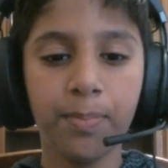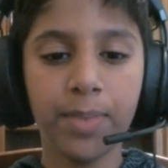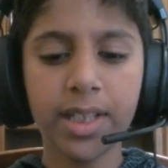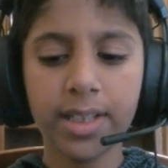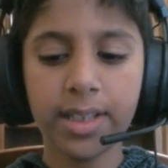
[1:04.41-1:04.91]

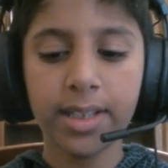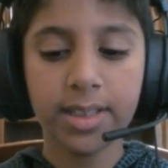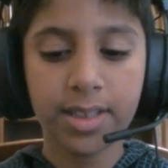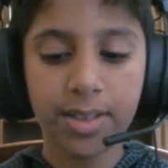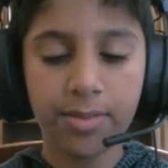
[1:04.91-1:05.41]
B
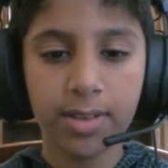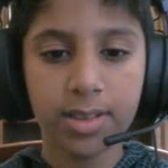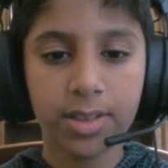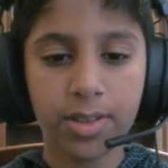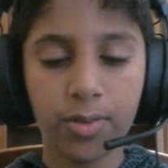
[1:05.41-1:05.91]
is
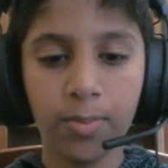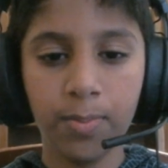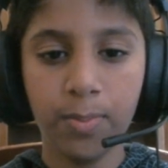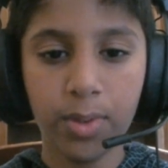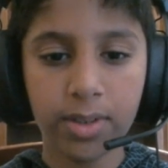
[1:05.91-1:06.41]
equals to
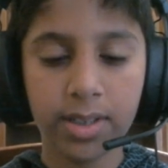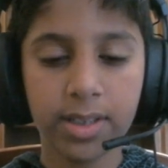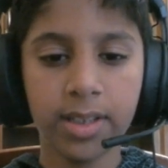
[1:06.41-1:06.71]
book.